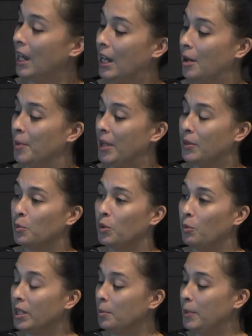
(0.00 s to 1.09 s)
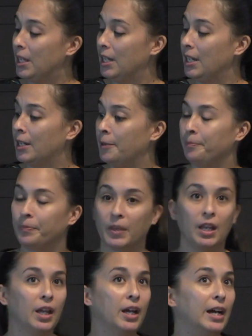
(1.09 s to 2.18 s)
And then with Wikipedia,
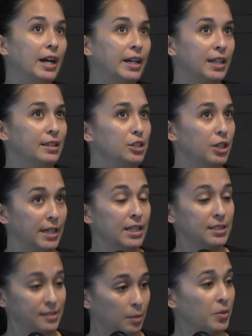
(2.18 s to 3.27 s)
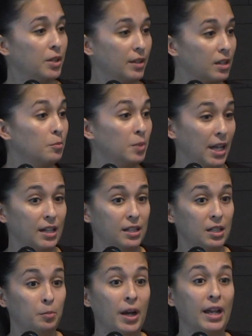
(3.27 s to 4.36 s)
it is something that can be
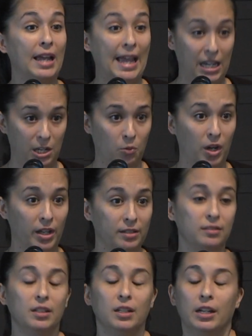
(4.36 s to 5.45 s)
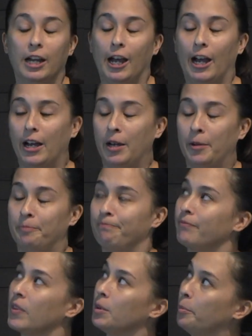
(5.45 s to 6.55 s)
edited by anyone,
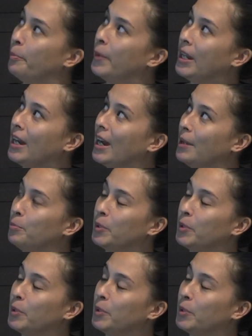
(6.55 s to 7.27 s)
but I